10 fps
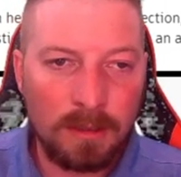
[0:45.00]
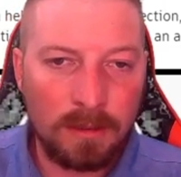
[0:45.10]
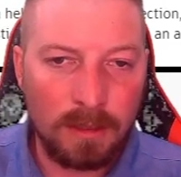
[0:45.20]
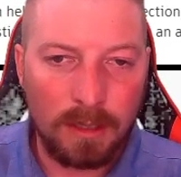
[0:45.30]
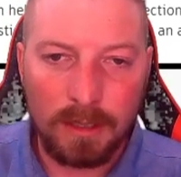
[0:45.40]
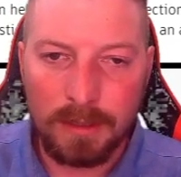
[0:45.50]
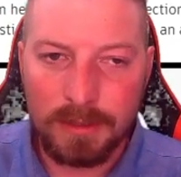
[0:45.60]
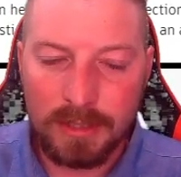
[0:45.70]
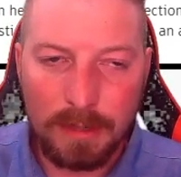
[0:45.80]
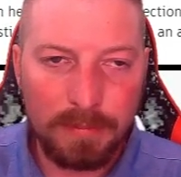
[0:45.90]
And
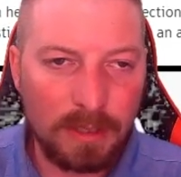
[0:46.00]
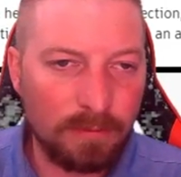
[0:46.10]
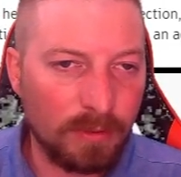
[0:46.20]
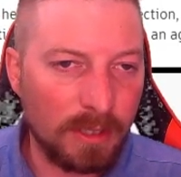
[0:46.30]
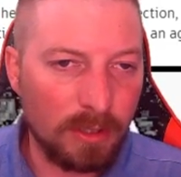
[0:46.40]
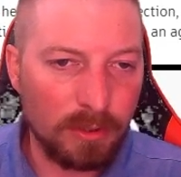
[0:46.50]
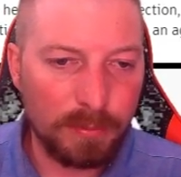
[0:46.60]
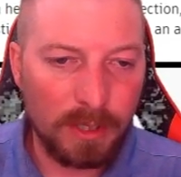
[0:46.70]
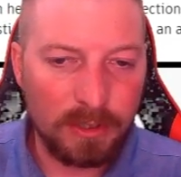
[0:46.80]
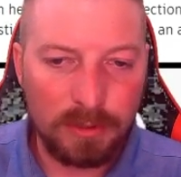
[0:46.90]
same thing for any other
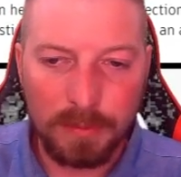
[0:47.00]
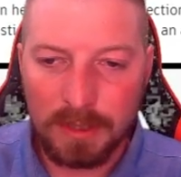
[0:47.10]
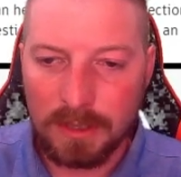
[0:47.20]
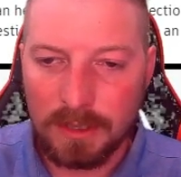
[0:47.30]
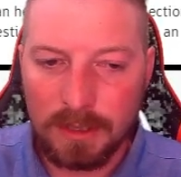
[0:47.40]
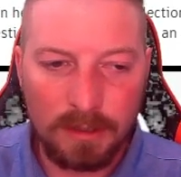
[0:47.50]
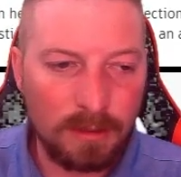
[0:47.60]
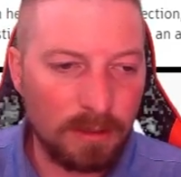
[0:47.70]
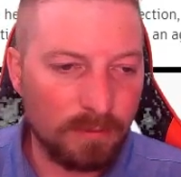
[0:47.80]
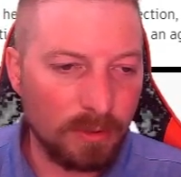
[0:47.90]
products you might need
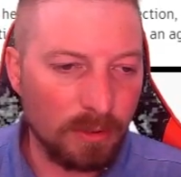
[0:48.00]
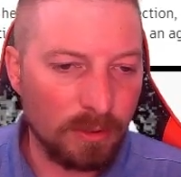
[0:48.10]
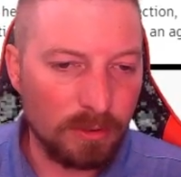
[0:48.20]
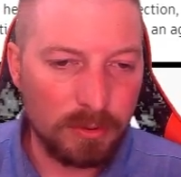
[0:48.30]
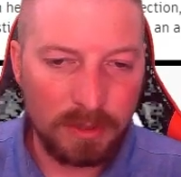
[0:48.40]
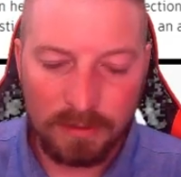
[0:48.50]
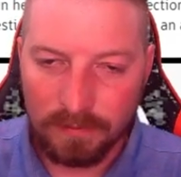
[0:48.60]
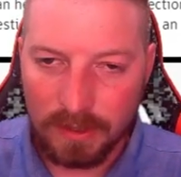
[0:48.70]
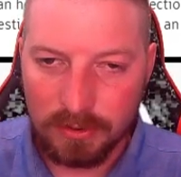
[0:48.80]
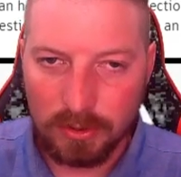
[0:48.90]
if you're using
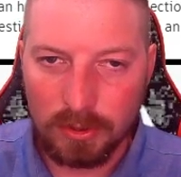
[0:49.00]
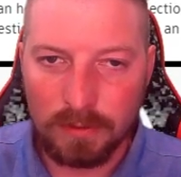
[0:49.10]
Inventor,